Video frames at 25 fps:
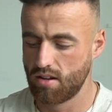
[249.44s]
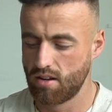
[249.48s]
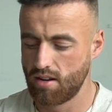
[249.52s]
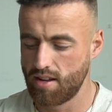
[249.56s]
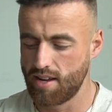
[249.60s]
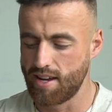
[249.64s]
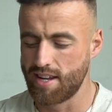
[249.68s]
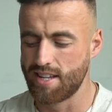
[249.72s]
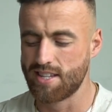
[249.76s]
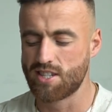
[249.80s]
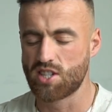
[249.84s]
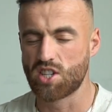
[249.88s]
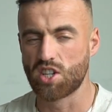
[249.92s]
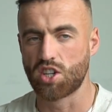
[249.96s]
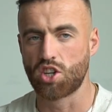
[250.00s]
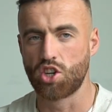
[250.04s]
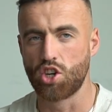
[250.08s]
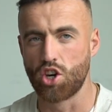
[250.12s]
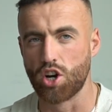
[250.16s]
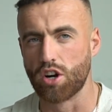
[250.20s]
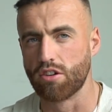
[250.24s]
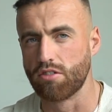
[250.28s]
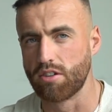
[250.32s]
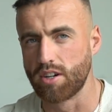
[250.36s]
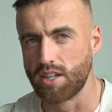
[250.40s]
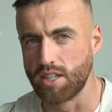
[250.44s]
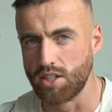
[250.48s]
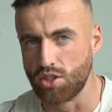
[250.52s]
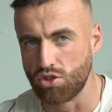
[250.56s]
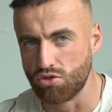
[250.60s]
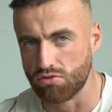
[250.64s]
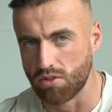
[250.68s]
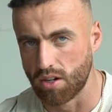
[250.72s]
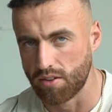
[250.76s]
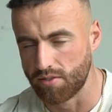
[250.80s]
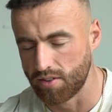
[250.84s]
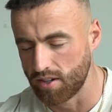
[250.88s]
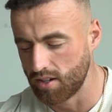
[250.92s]
insecurity
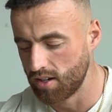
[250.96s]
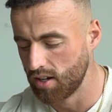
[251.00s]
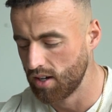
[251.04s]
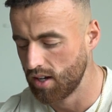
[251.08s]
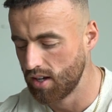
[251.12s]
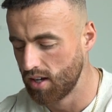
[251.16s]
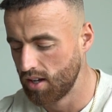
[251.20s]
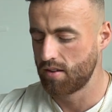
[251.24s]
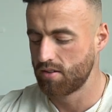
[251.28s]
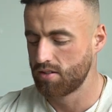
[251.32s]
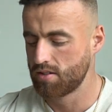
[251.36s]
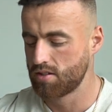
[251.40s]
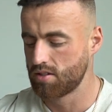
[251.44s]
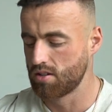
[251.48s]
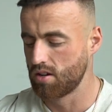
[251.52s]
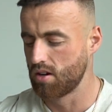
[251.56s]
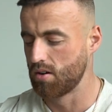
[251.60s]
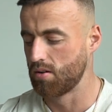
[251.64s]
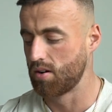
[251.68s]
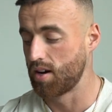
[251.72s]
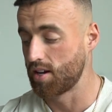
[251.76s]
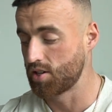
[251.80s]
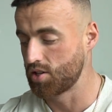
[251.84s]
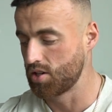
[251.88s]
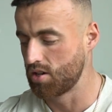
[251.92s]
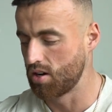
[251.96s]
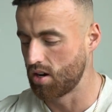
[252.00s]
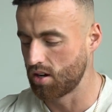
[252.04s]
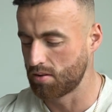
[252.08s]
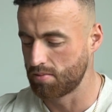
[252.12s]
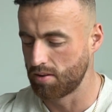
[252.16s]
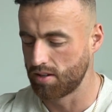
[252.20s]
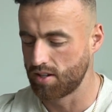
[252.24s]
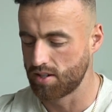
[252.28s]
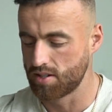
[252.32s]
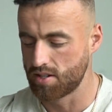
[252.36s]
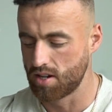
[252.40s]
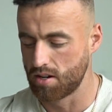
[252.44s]
driven. So I actually talked
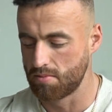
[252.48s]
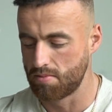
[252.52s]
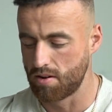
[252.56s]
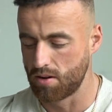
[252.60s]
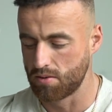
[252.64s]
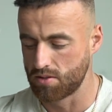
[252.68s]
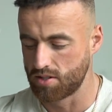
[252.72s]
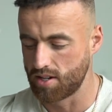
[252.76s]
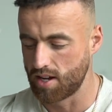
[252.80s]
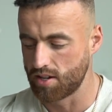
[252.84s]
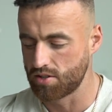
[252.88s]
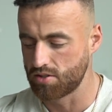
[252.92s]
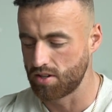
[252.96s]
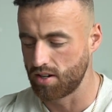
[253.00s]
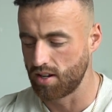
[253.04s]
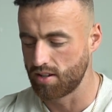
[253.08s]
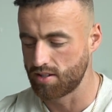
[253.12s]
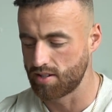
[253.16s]
about this in a post yesterday,